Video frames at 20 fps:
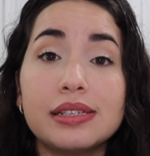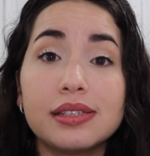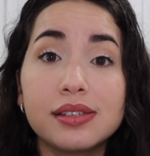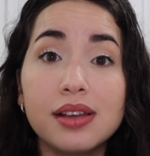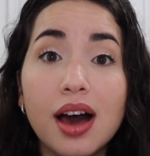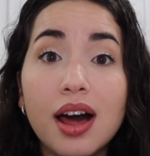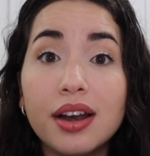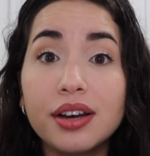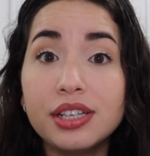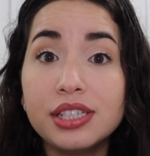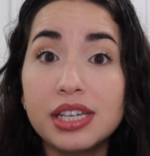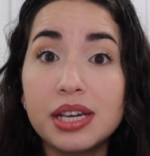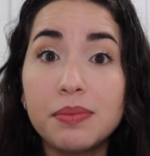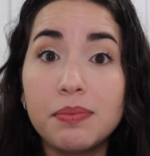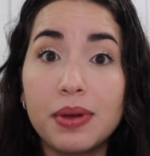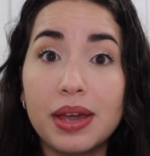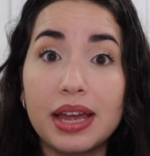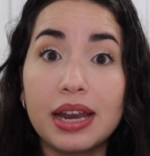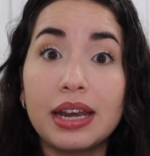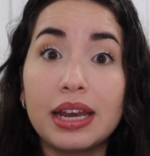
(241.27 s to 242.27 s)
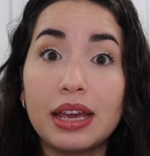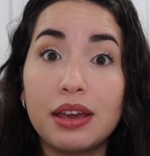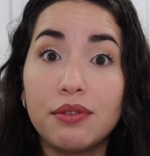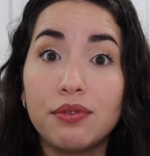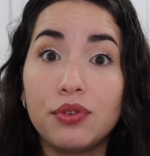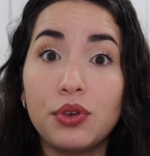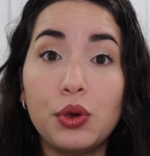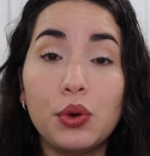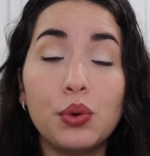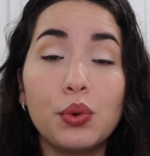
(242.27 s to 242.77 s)
scholarship, and
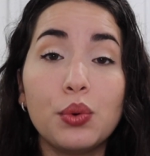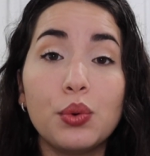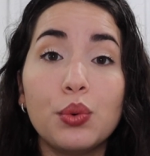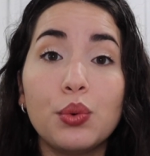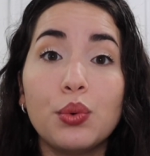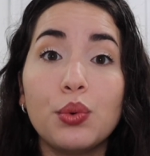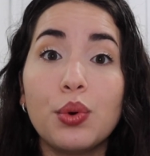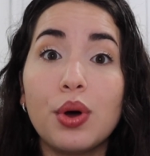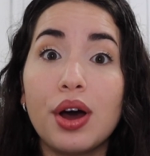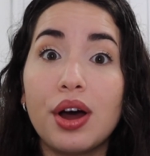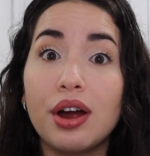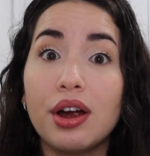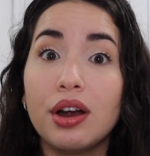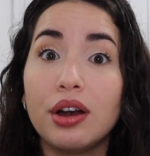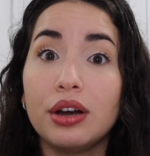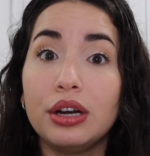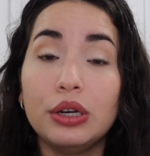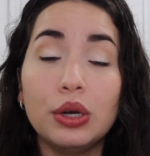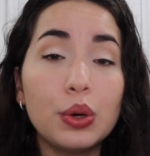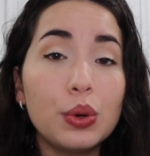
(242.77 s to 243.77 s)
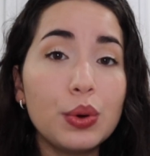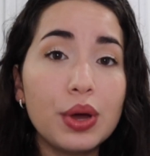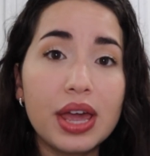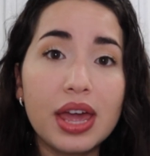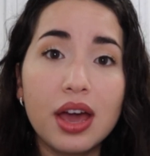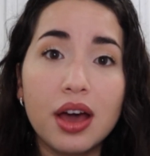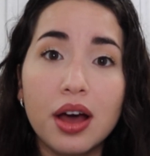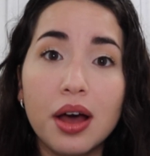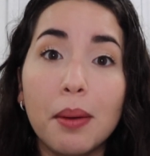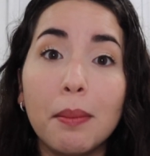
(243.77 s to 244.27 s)
if you are low
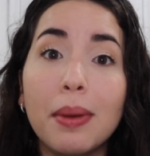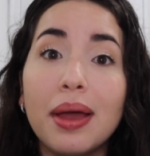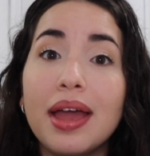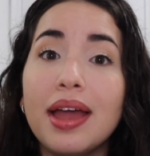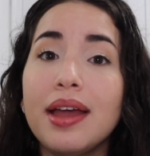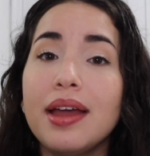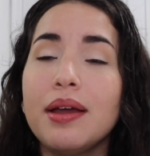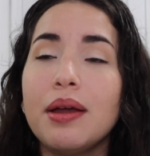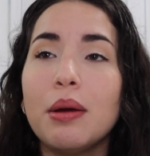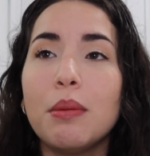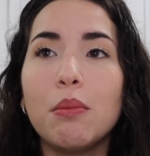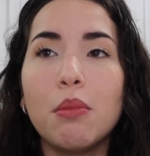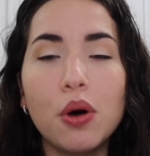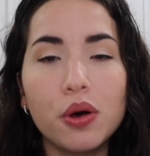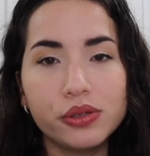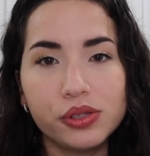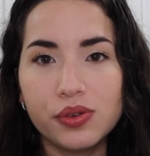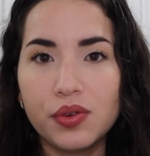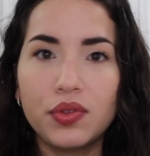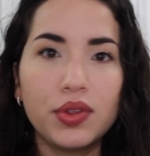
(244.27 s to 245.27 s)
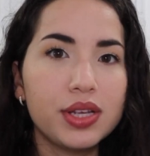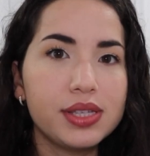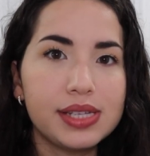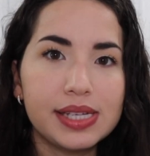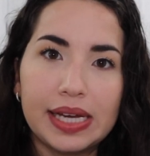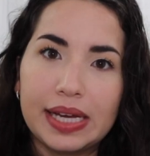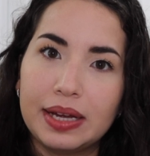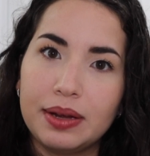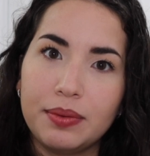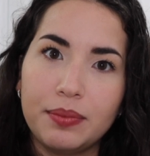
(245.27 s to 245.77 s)
income, most of the
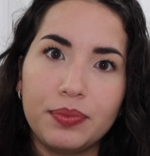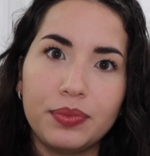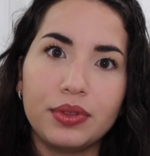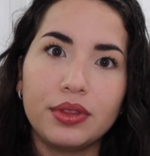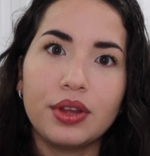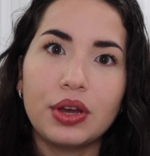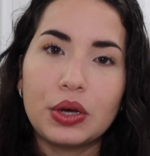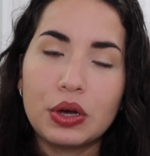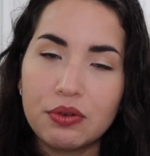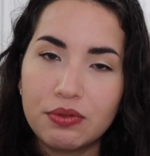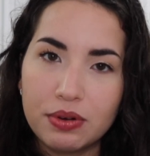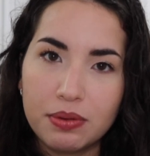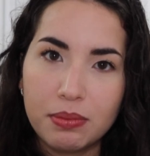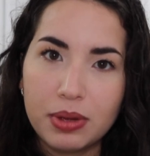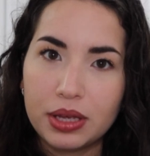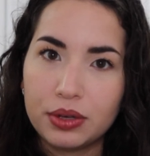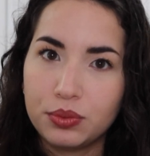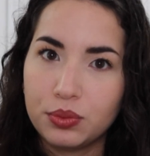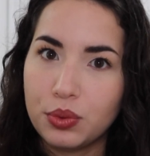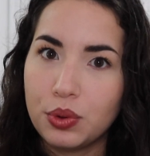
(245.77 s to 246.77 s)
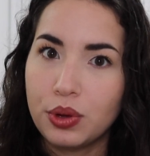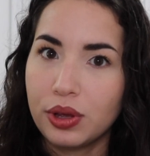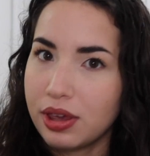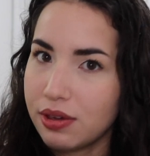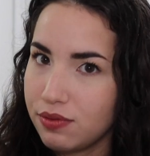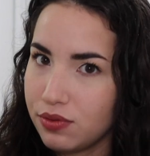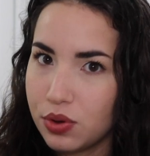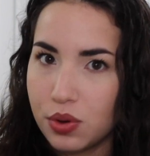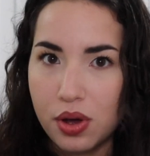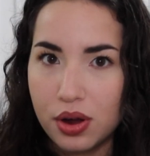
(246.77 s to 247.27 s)
time the government will
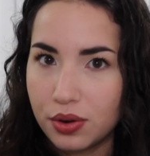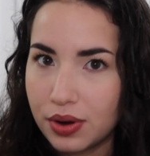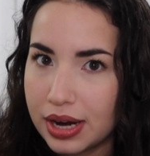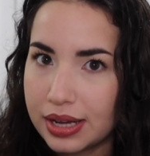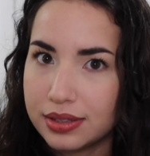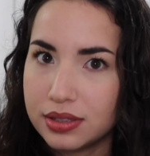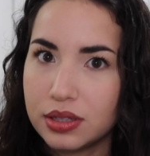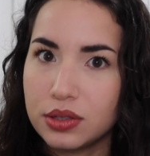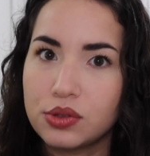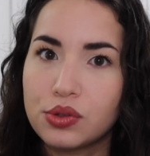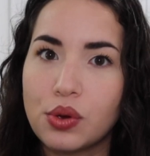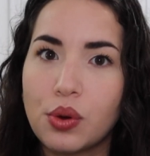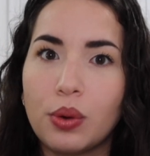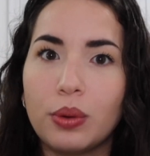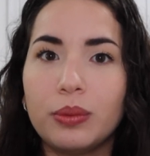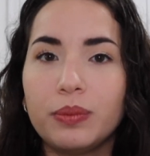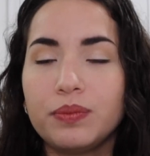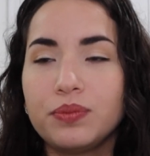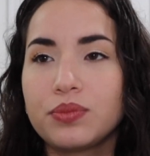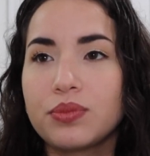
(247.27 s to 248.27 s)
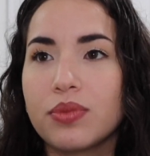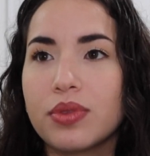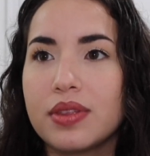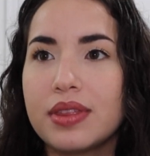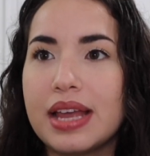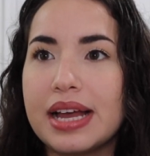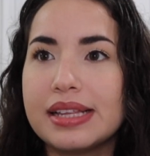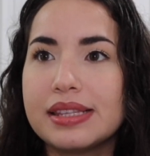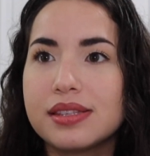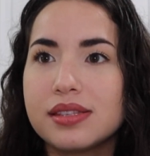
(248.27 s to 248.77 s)
give you a grant. So
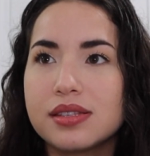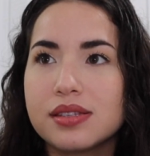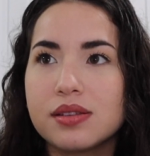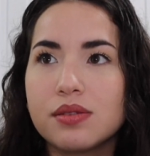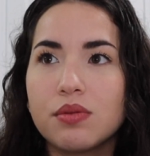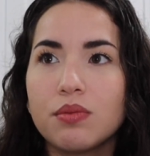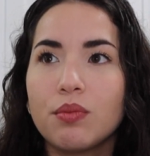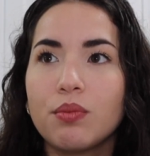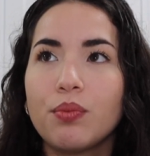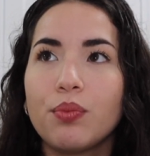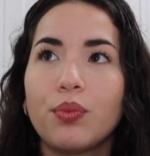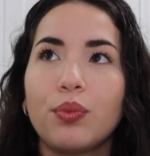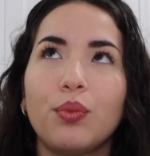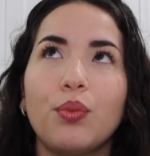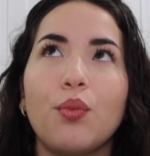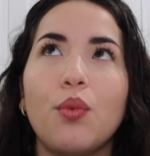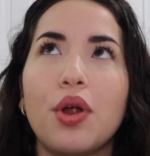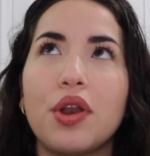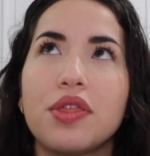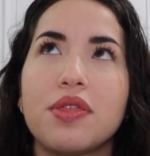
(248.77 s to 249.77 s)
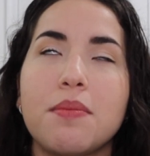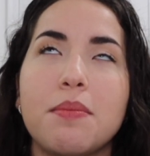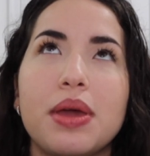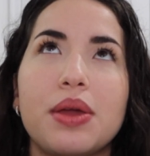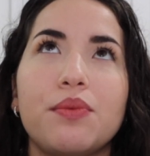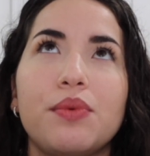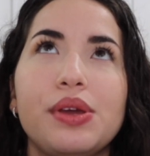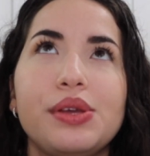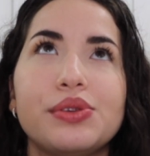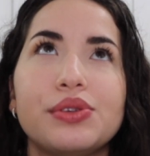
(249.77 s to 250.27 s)
that's one of the
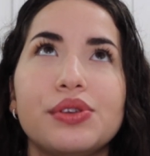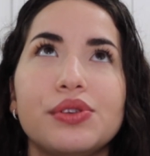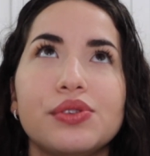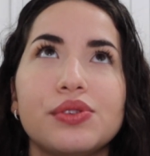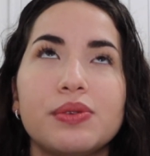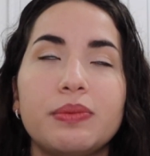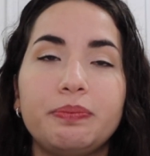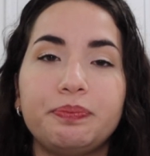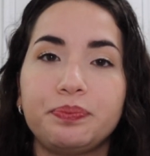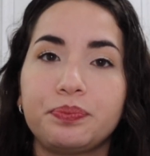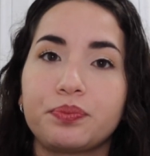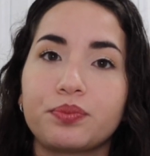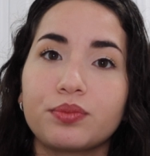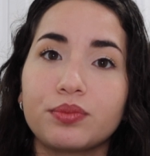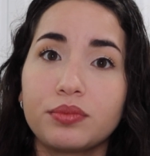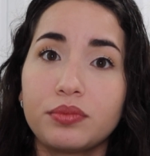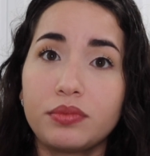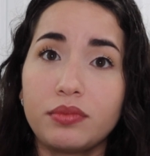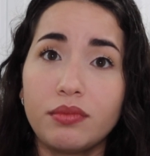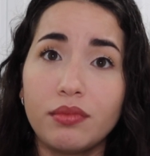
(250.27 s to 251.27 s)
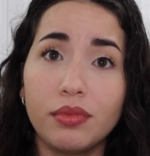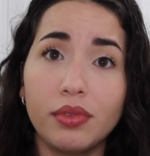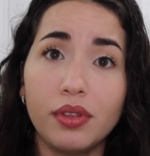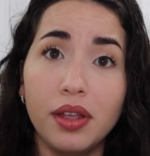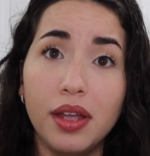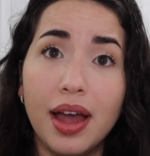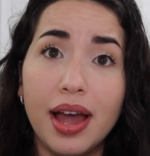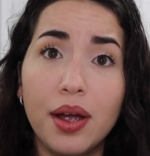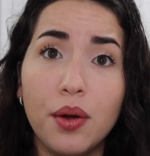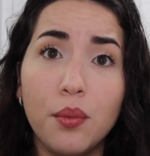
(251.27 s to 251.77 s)
main reasons
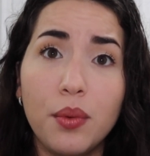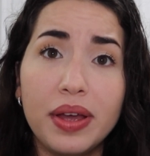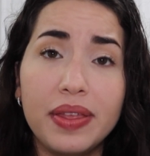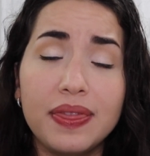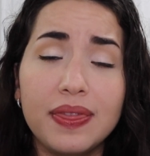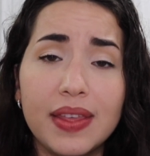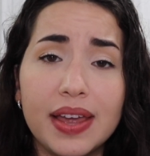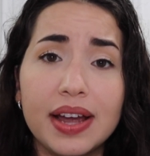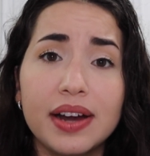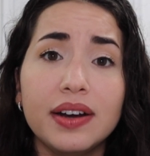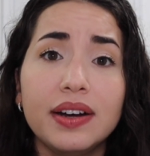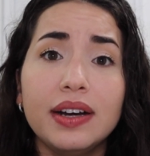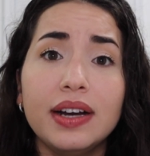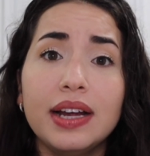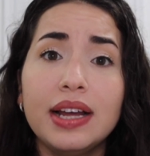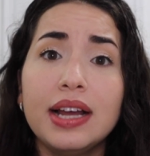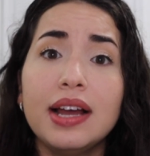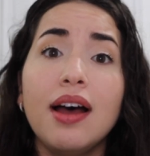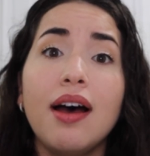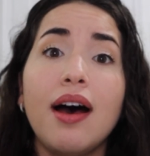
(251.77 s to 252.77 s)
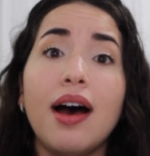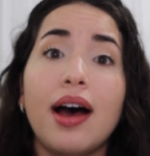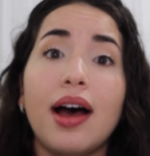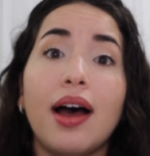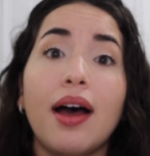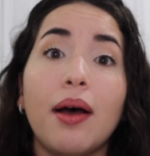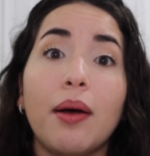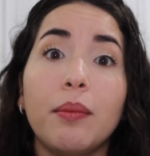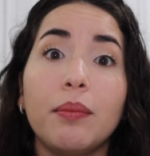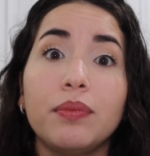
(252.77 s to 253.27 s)
I went there,
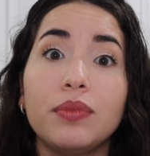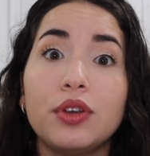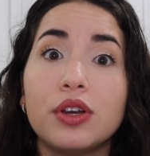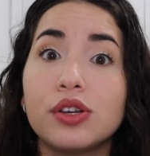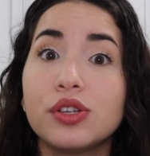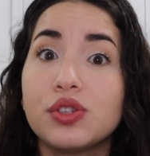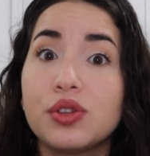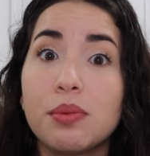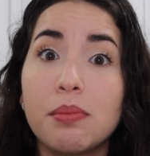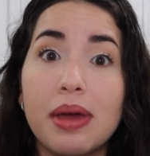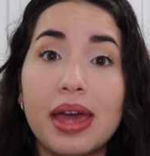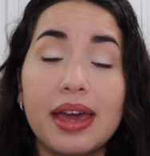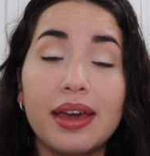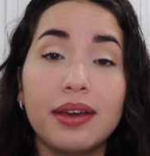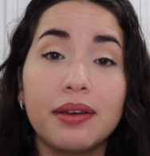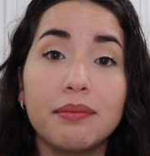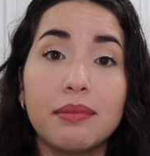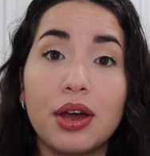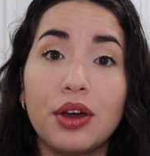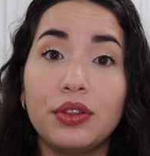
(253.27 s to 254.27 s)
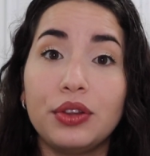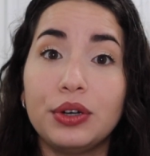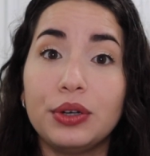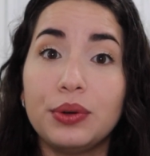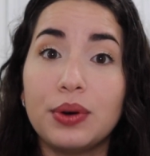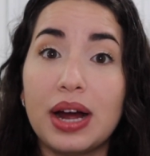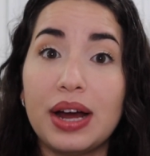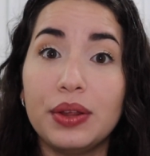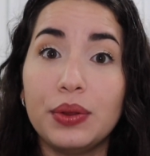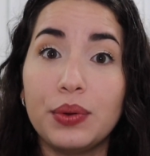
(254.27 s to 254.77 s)
just to make my
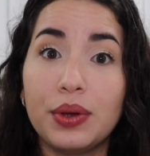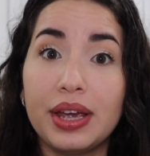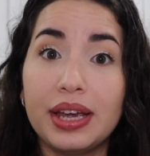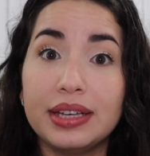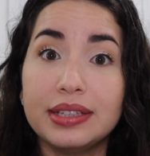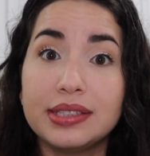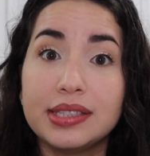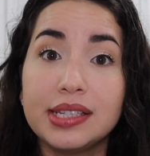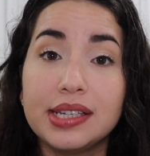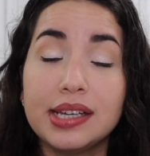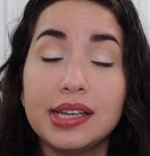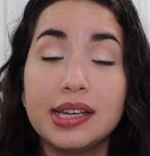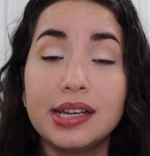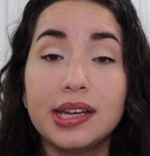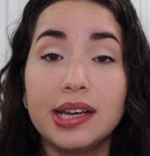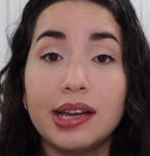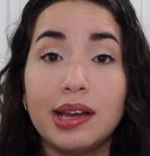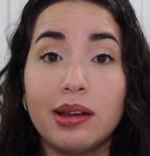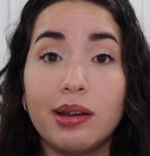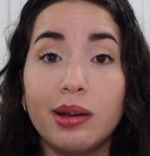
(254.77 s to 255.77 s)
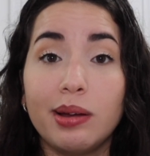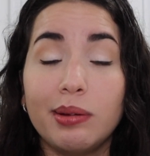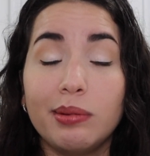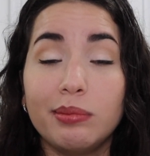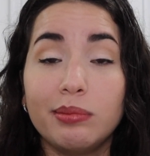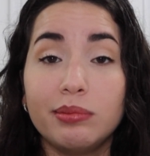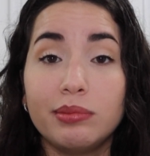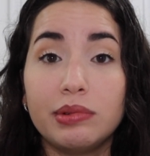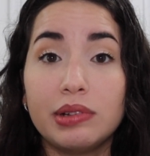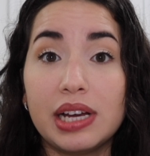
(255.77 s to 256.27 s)
undergraduate
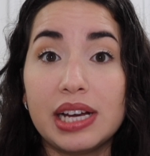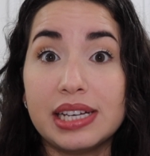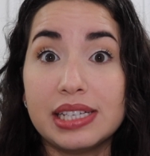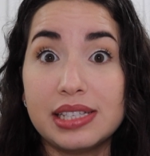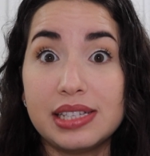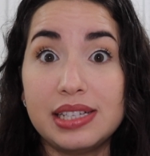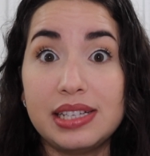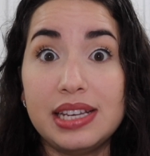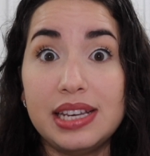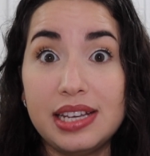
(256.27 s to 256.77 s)
as